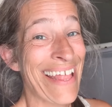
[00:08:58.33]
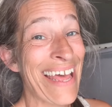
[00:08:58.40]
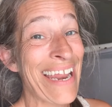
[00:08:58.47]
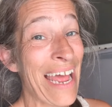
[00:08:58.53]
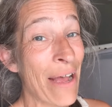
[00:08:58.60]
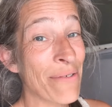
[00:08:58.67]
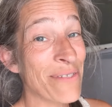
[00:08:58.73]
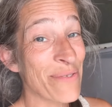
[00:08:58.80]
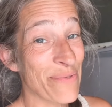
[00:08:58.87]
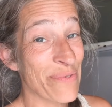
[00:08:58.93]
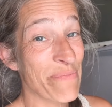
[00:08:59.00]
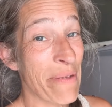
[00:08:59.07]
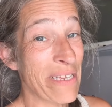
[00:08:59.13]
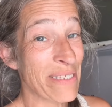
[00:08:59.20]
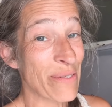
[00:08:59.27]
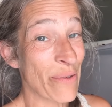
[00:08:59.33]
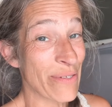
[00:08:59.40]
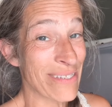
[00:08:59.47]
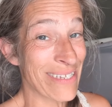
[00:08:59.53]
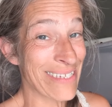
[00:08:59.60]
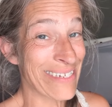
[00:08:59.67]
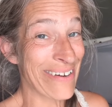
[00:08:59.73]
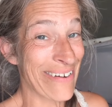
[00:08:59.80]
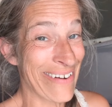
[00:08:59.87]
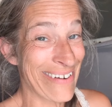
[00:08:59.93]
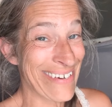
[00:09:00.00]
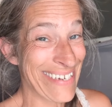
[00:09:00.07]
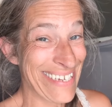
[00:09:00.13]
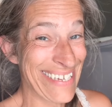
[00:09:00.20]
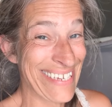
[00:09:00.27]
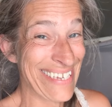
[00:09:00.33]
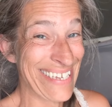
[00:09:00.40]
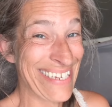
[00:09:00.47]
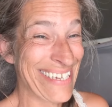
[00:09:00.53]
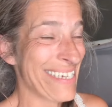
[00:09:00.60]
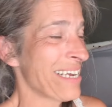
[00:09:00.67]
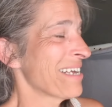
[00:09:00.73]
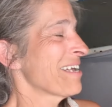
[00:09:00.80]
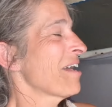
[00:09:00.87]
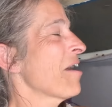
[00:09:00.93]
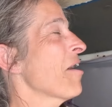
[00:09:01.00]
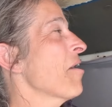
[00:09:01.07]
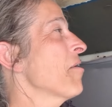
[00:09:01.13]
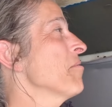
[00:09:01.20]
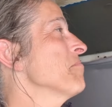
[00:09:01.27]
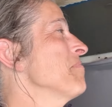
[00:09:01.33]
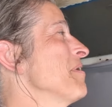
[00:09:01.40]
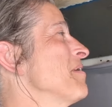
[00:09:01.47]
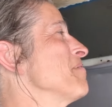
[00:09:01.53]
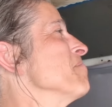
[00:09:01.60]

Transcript: house was my soul sister. So